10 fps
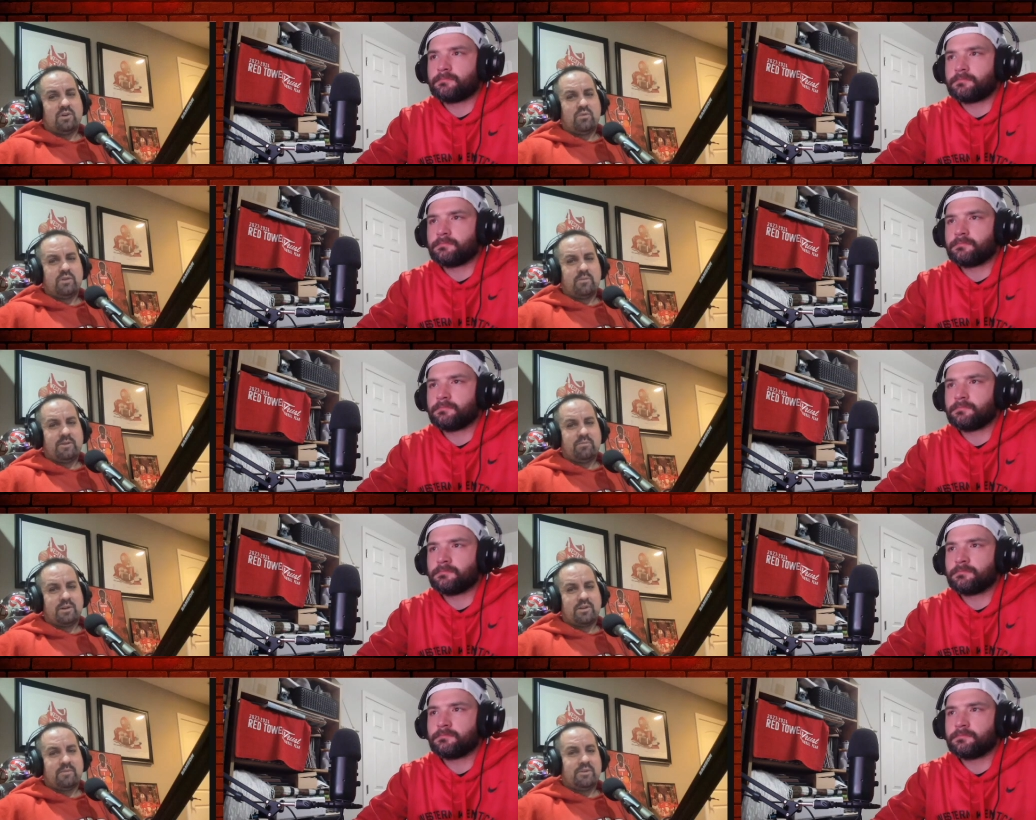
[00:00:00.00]
Speaker 1: homecoming
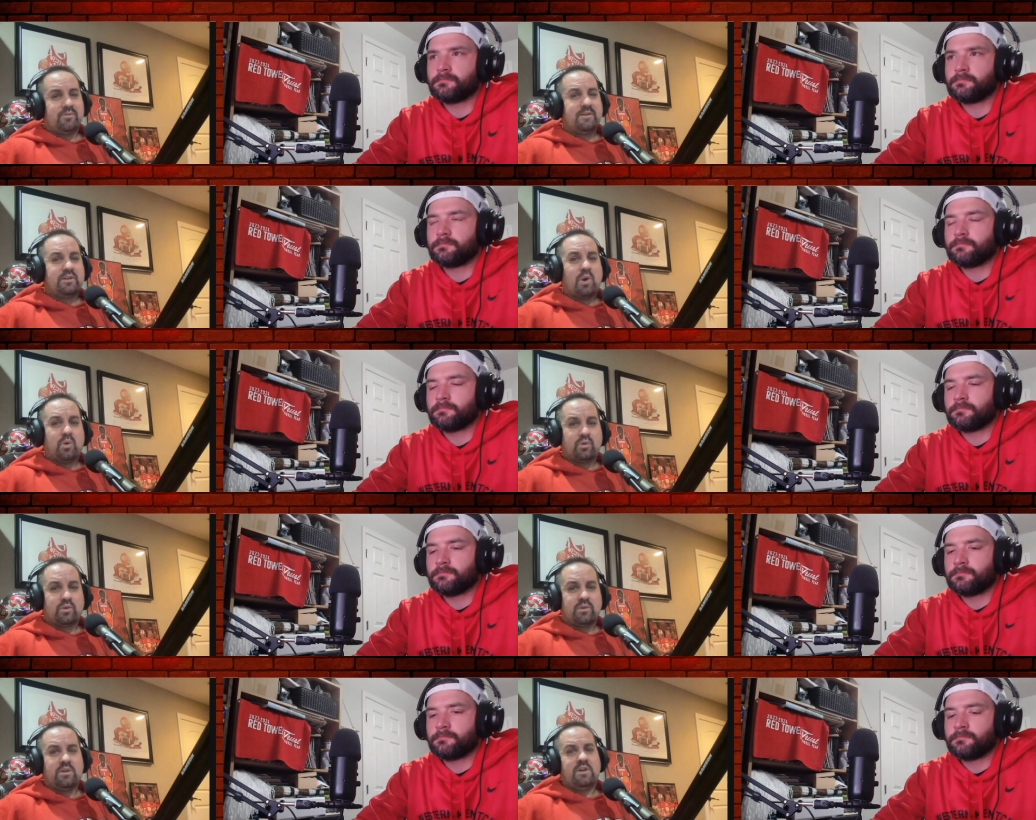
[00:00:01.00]
probably going to be a little bit
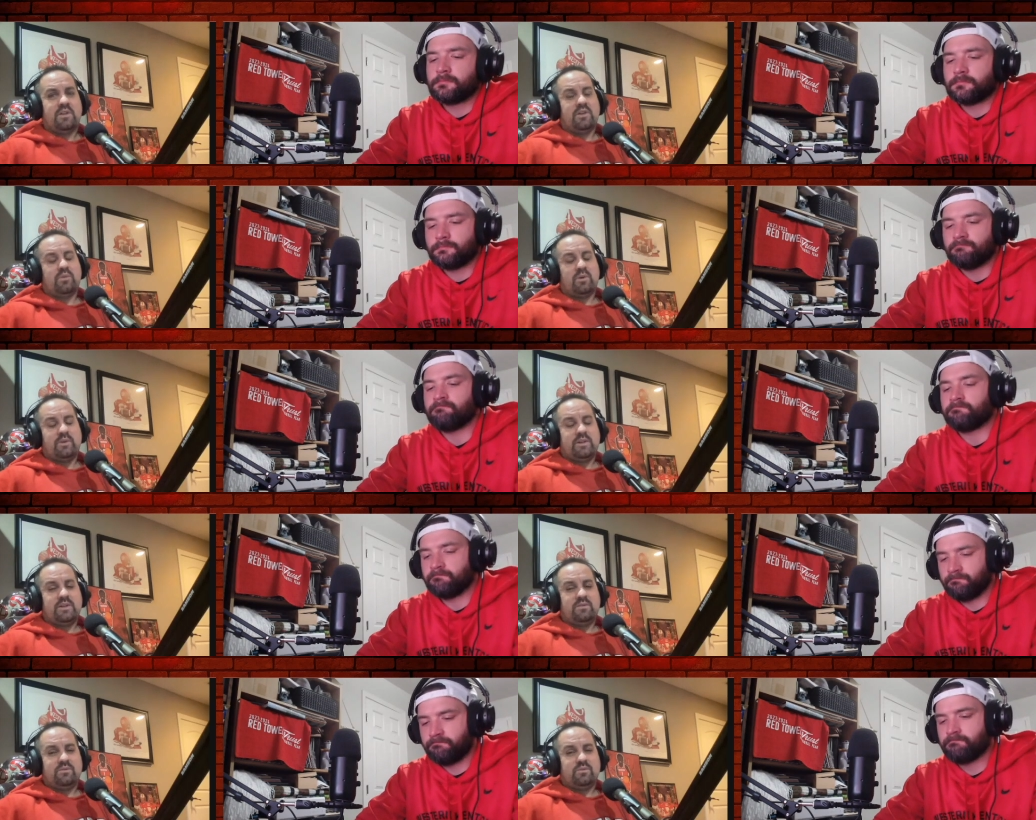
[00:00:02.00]
colder than what
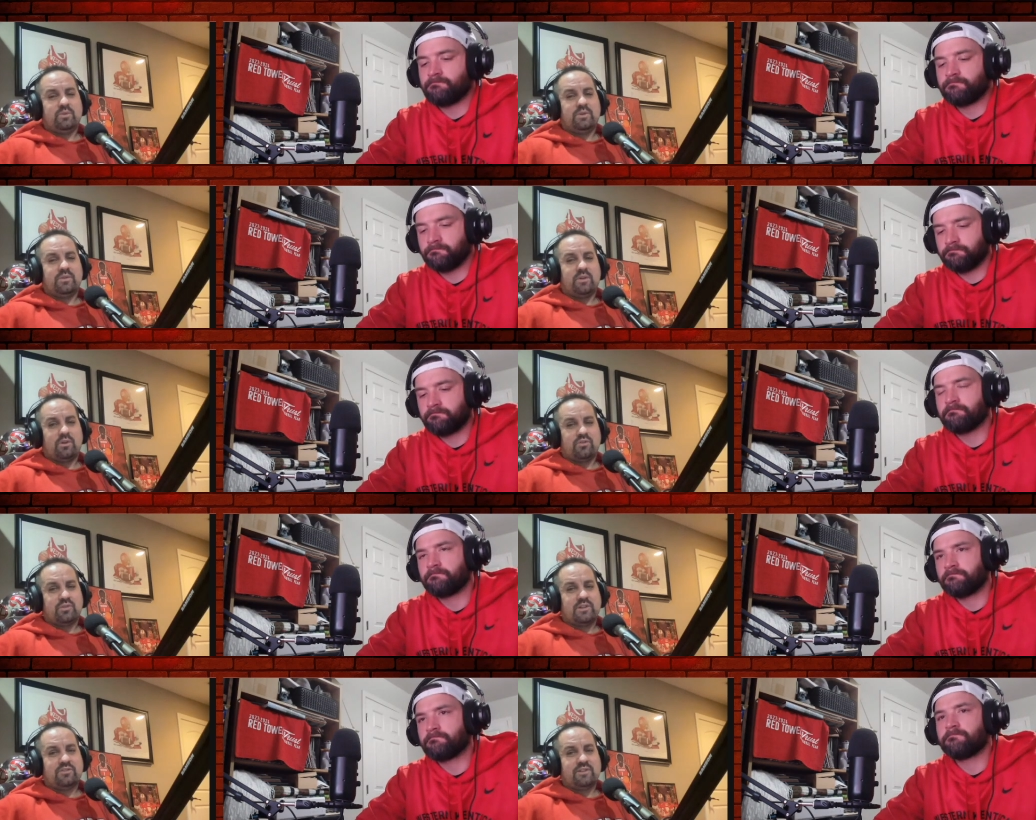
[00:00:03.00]
we would are
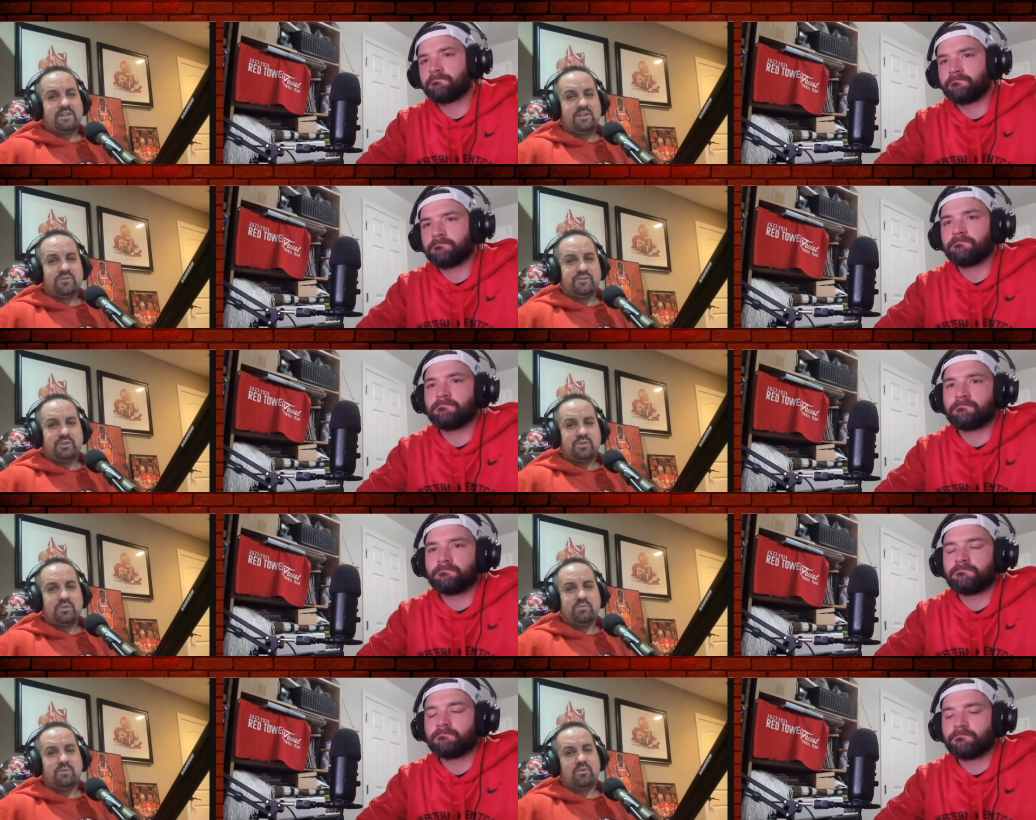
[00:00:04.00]
traditionally used
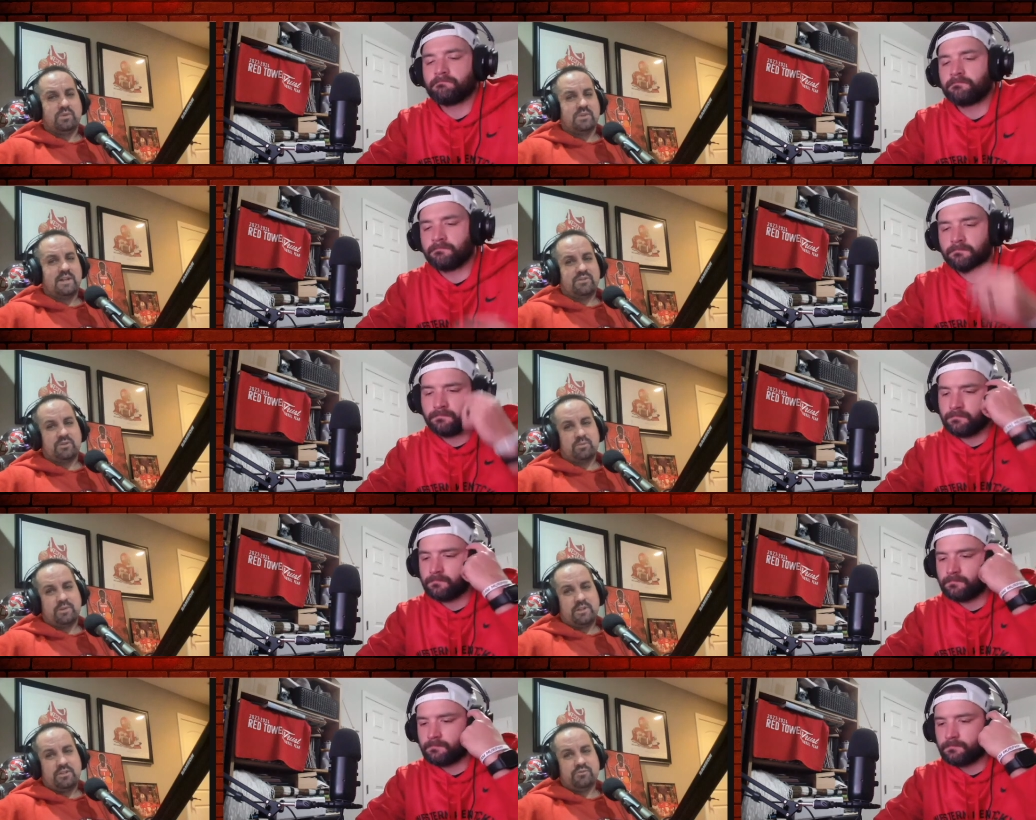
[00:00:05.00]
to before the last couple
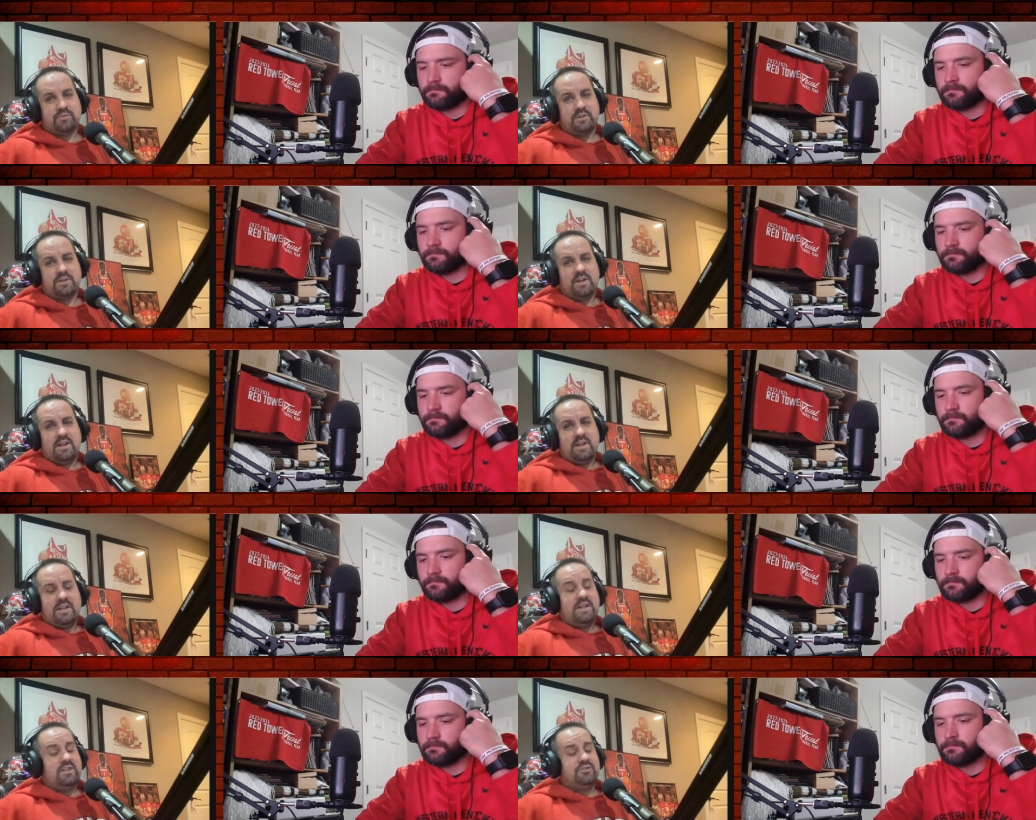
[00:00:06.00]
years. But
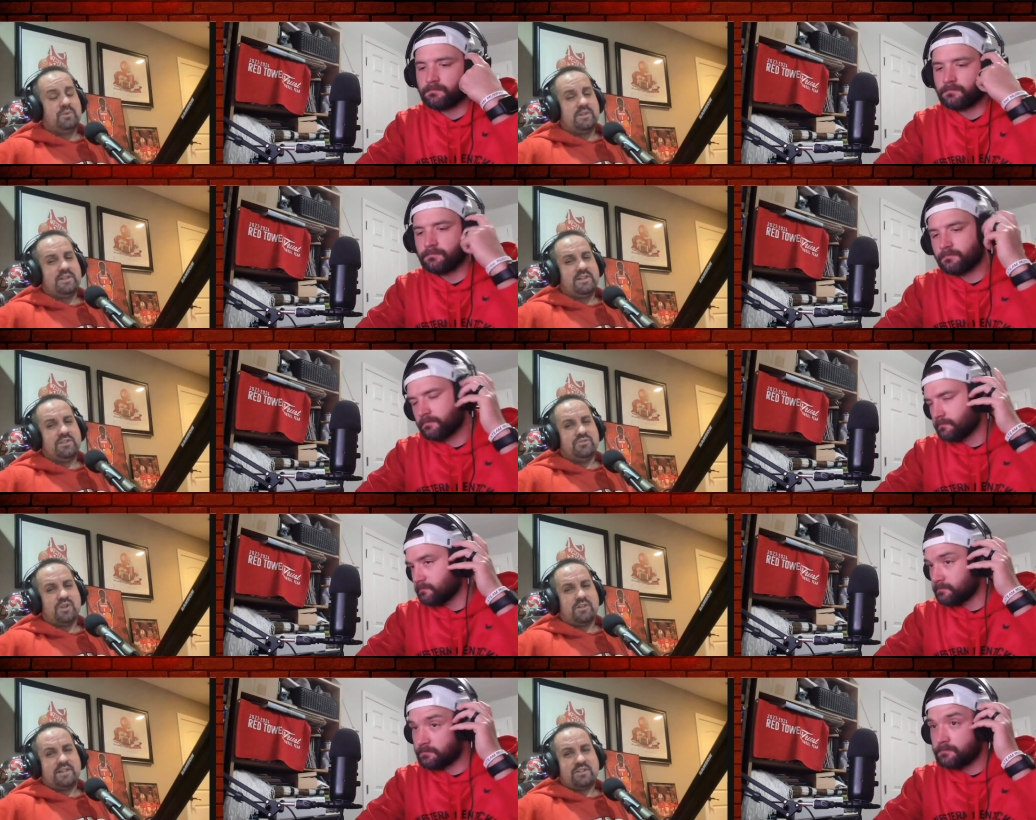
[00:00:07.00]
it is what it is.
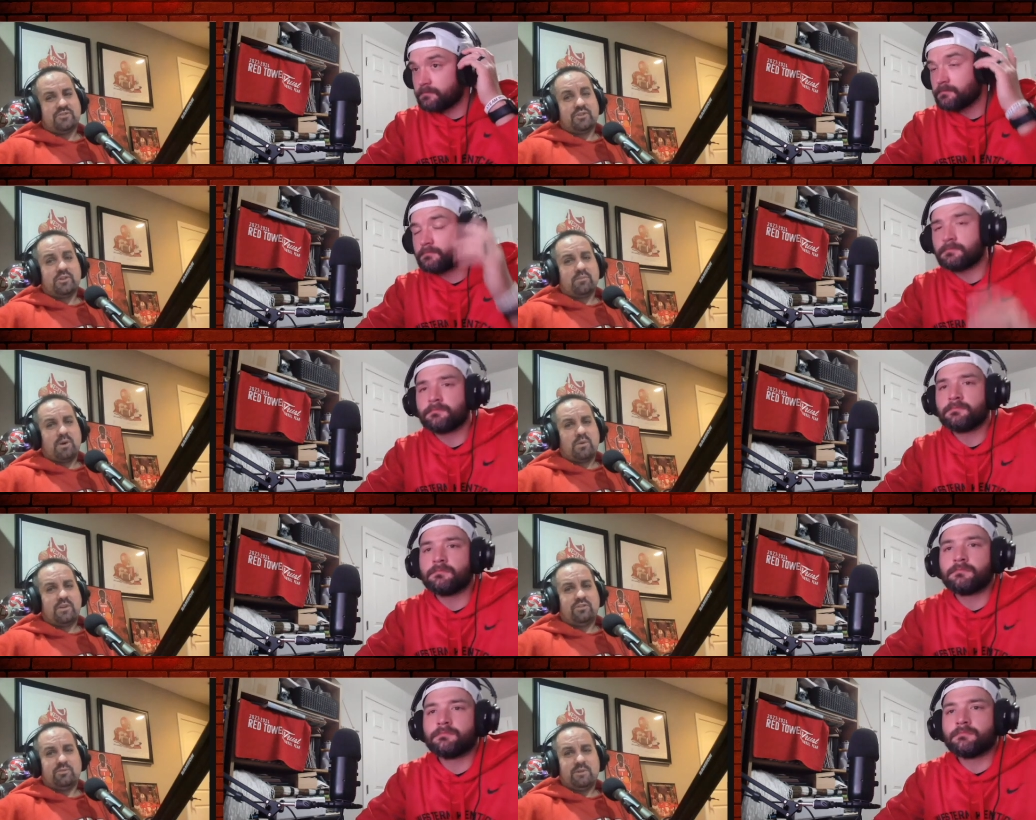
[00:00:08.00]
La Tech's a good
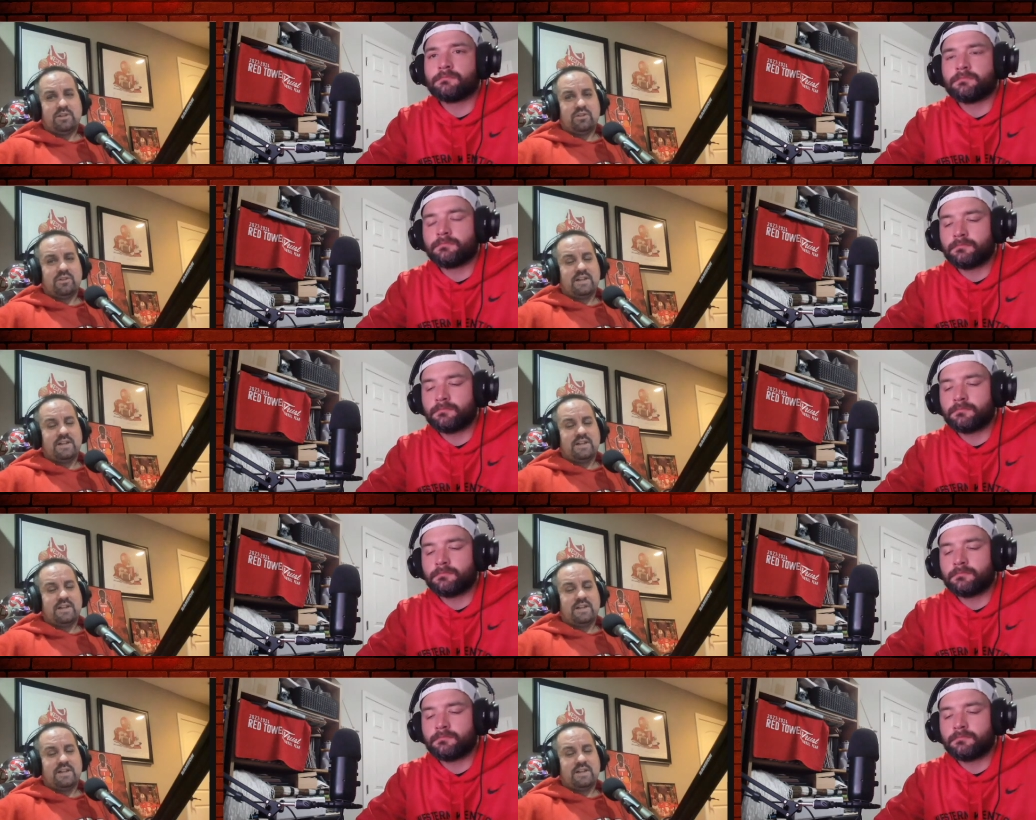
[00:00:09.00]
opponent. Should be a good